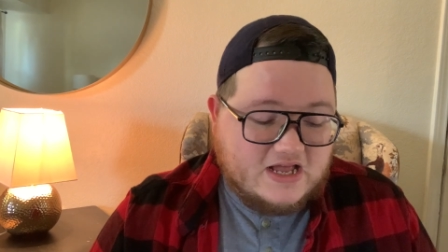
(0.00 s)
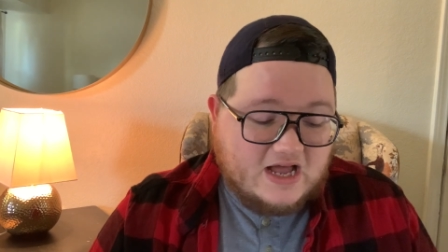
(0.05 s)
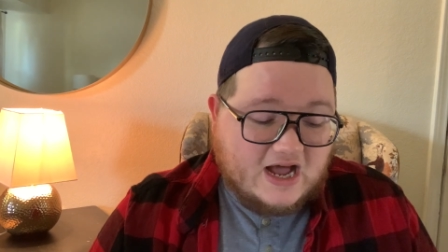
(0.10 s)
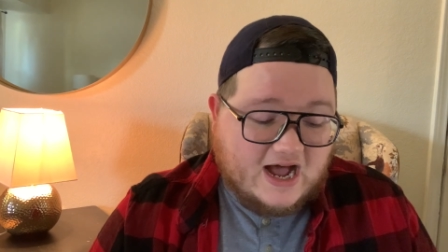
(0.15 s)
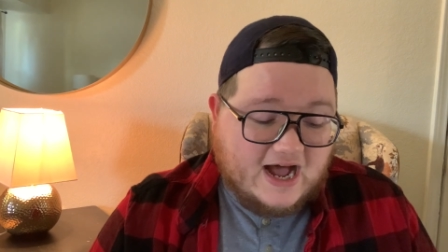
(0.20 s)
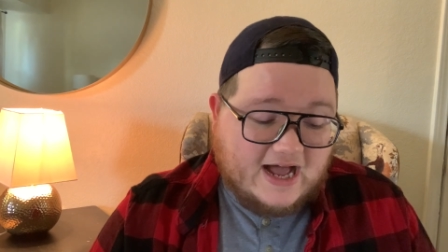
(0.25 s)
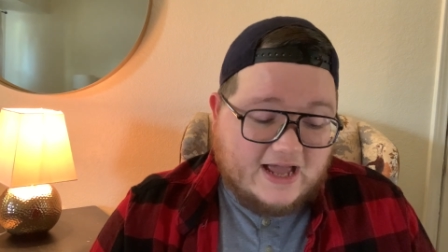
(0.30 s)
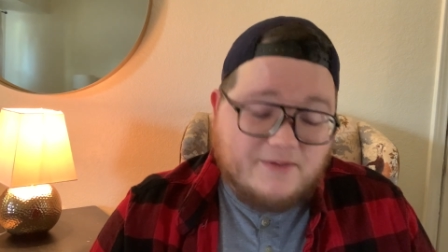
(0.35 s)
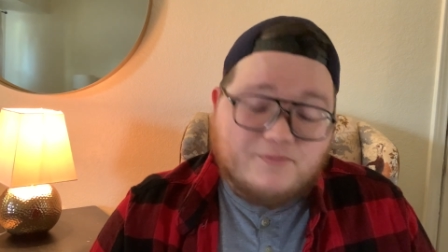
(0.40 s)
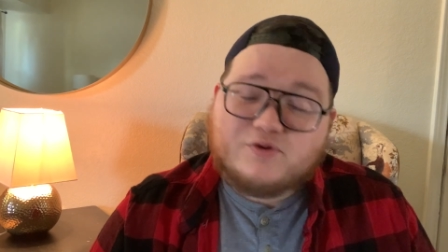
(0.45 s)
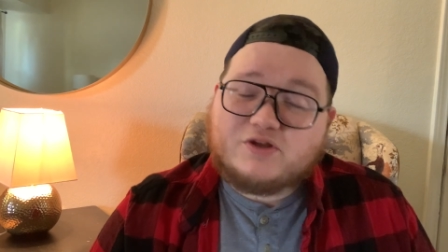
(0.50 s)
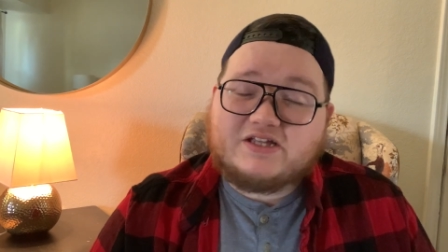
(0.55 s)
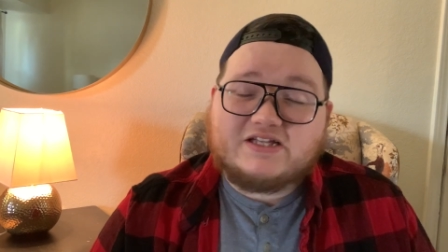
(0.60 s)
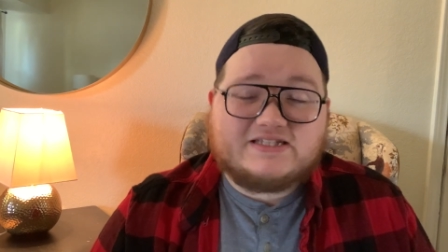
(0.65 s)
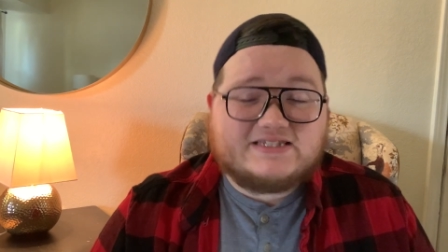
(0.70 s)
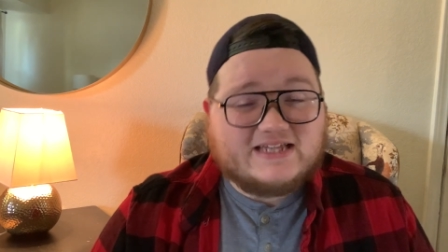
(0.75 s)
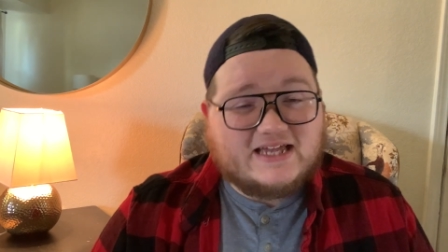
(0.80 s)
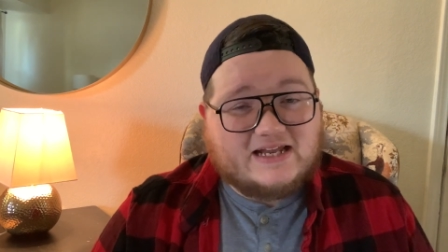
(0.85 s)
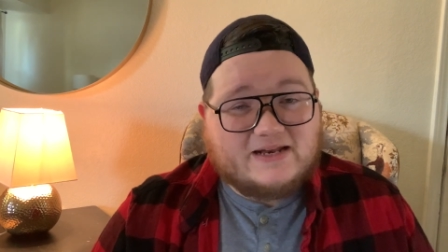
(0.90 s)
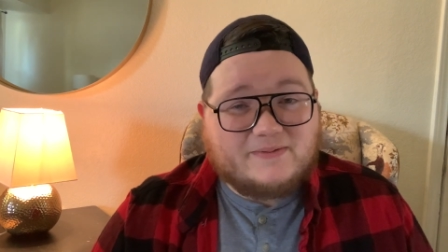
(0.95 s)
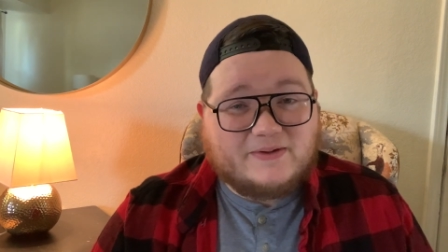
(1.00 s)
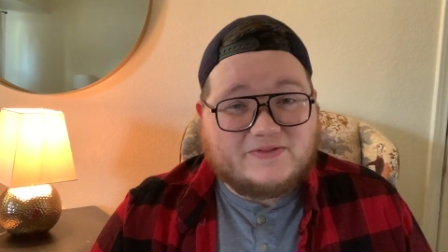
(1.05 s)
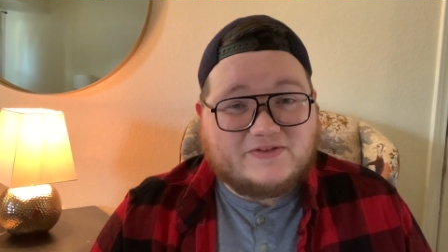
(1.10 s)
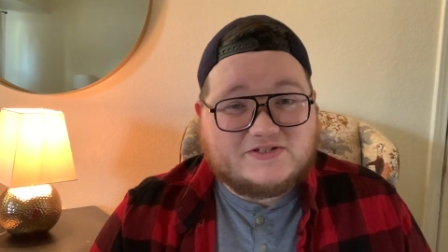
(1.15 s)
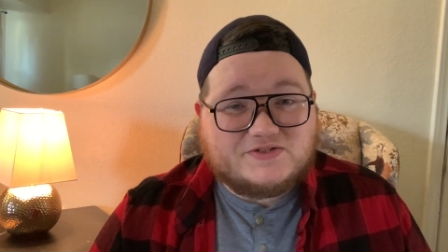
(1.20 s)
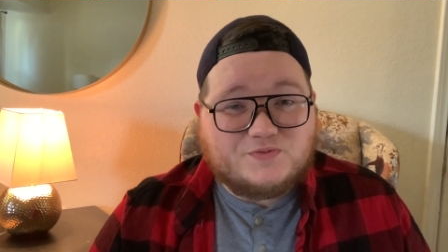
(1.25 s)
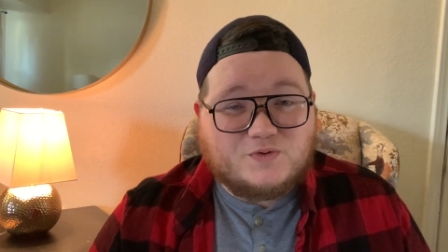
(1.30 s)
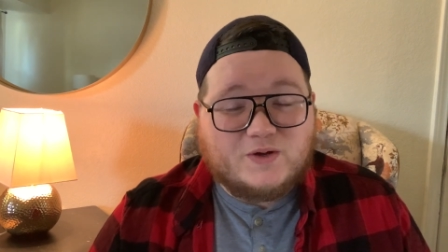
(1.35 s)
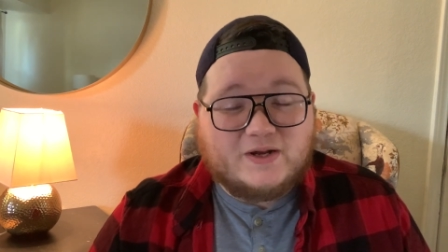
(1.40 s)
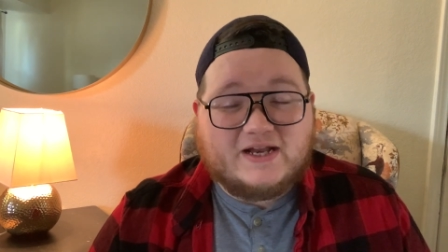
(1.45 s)
I'm really excited about
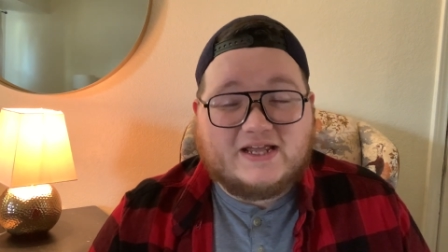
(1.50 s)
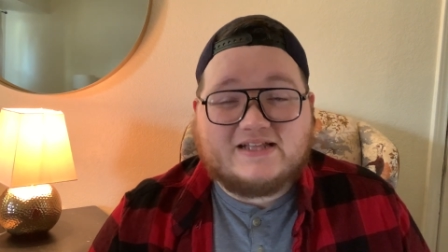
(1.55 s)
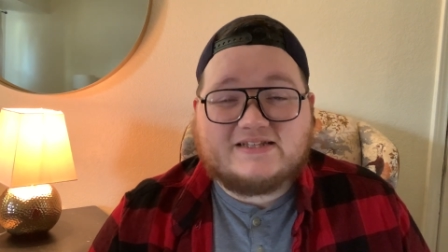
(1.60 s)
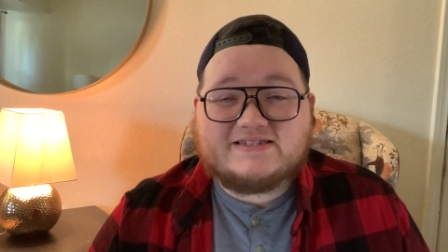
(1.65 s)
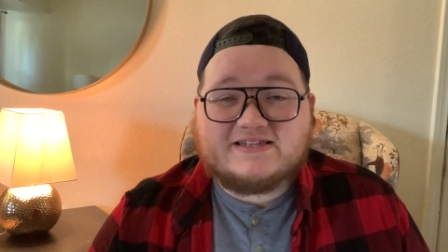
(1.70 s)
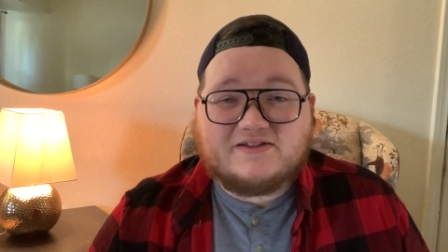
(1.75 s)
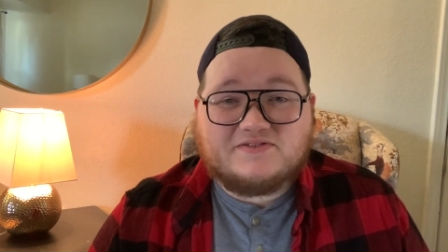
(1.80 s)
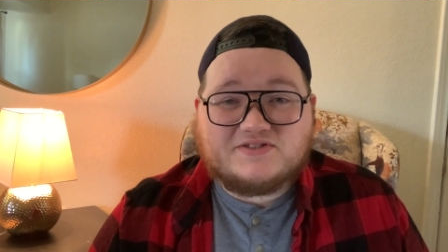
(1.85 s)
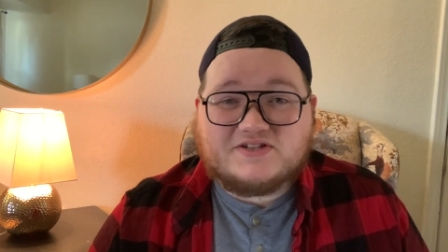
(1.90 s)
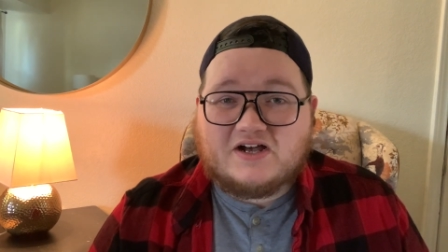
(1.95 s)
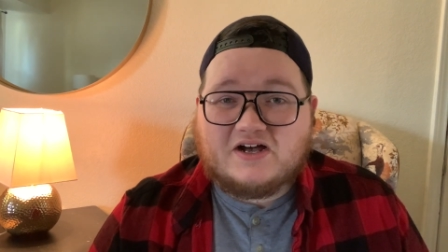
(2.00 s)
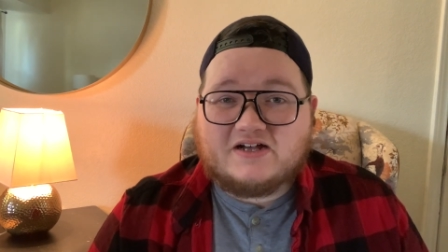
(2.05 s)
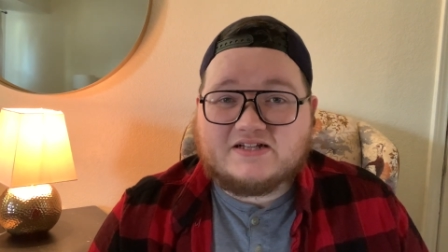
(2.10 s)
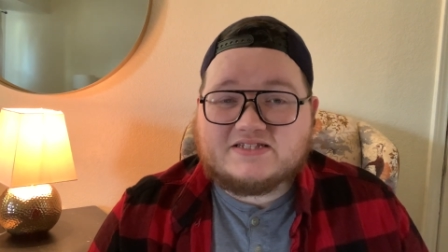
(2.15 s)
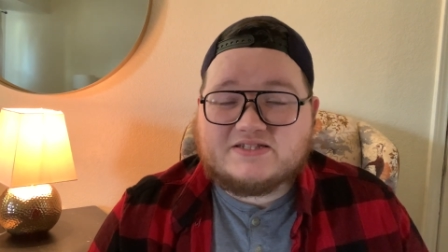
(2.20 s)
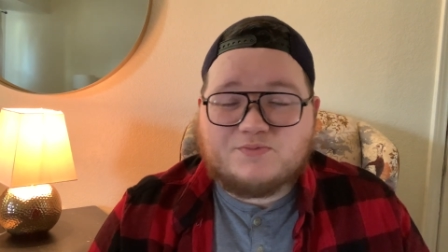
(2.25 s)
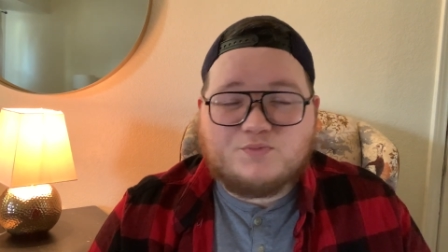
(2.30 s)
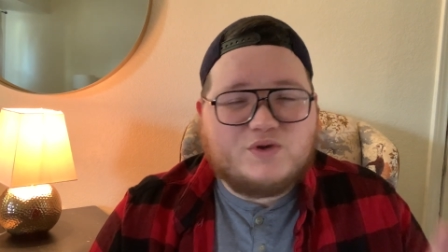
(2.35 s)
this one. It sounds awesome.